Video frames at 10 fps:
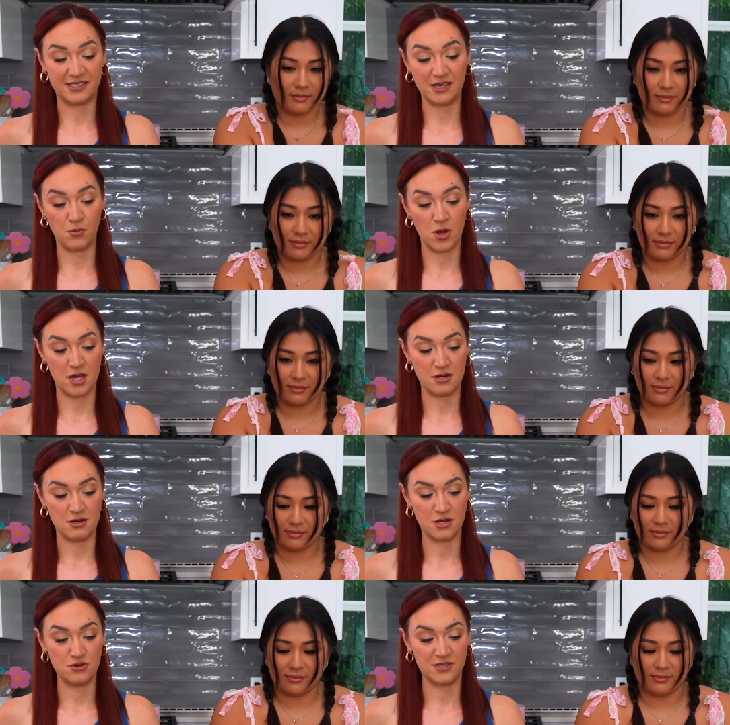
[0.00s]
Speaker 1: someone
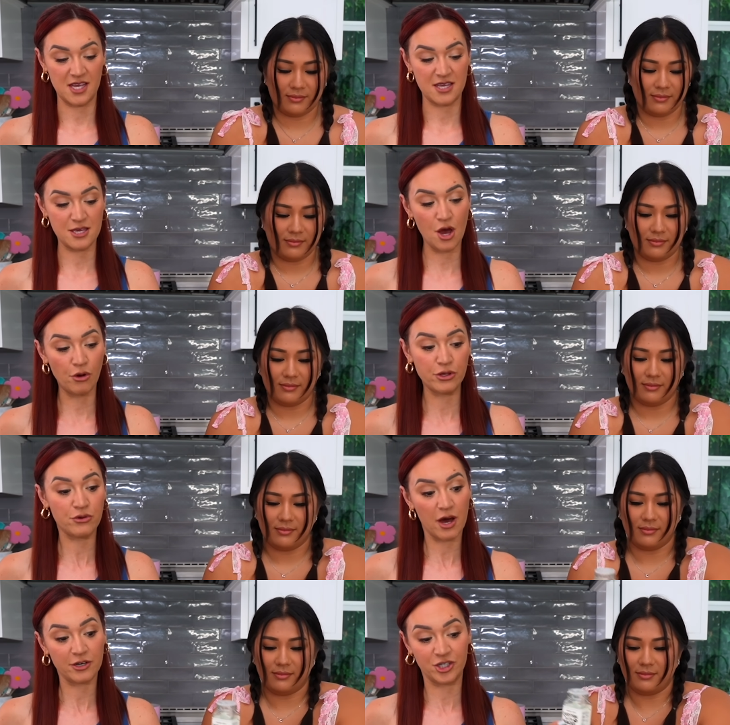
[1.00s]
who's like, yo, you
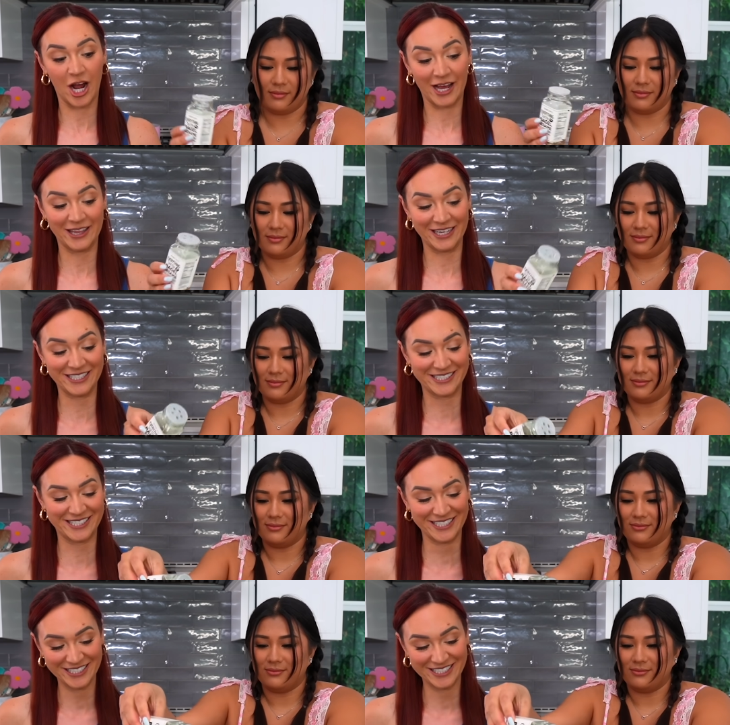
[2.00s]
gotta try this.